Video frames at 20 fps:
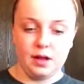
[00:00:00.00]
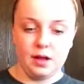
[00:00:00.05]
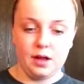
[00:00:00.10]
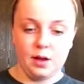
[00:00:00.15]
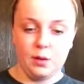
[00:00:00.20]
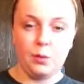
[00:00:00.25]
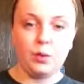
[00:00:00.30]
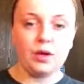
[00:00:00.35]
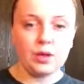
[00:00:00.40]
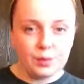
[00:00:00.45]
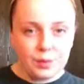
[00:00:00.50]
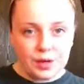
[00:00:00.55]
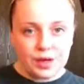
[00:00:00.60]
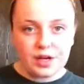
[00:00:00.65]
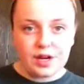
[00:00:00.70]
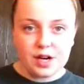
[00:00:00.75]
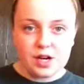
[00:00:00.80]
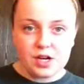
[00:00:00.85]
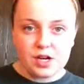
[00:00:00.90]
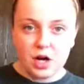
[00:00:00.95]
I really
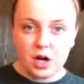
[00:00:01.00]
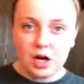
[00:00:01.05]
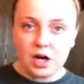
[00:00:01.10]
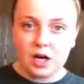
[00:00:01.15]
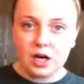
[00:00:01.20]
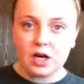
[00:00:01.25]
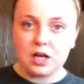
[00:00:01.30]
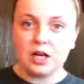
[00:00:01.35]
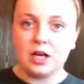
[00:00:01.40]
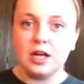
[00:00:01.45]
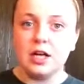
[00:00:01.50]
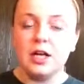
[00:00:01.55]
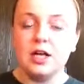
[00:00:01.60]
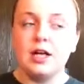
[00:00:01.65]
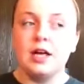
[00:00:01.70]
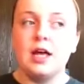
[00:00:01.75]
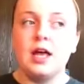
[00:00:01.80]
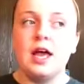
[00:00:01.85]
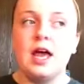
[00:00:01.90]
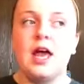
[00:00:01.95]
wanted a dog,
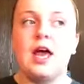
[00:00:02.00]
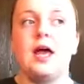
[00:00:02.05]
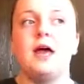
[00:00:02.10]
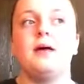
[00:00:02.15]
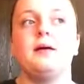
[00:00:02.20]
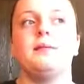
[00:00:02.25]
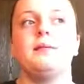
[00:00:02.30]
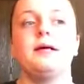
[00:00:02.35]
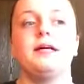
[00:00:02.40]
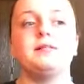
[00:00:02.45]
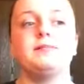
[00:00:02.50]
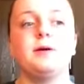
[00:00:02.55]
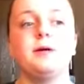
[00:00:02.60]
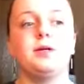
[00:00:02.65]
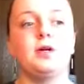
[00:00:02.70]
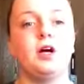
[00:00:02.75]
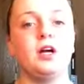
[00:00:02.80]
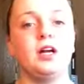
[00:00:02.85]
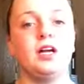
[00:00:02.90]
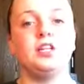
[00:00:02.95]
because my
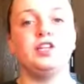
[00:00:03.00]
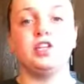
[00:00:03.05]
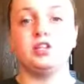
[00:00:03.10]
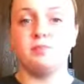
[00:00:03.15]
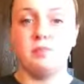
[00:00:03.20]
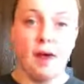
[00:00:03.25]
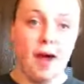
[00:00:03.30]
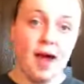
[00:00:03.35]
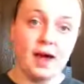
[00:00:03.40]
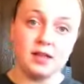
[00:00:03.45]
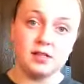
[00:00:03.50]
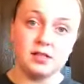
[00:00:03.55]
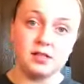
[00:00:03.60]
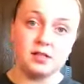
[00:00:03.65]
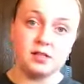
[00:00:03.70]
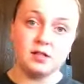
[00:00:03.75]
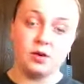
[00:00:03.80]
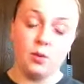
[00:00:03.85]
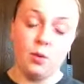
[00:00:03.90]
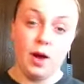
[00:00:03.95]
dog had just
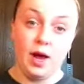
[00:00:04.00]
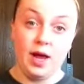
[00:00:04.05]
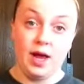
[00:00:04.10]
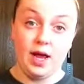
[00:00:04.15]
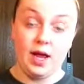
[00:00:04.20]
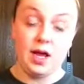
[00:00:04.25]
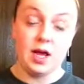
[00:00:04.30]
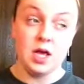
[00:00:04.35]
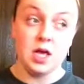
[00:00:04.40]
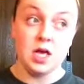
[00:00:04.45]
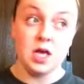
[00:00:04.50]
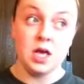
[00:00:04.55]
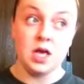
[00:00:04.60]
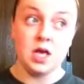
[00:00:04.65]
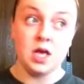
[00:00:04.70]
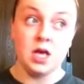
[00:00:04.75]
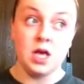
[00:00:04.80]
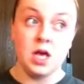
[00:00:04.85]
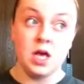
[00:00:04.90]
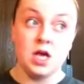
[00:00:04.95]
passed away.
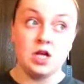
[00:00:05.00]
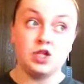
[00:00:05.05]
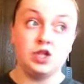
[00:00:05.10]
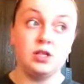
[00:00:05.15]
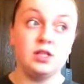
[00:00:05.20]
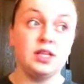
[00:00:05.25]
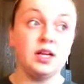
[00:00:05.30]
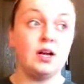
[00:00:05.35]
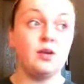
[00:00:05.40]
So I was like,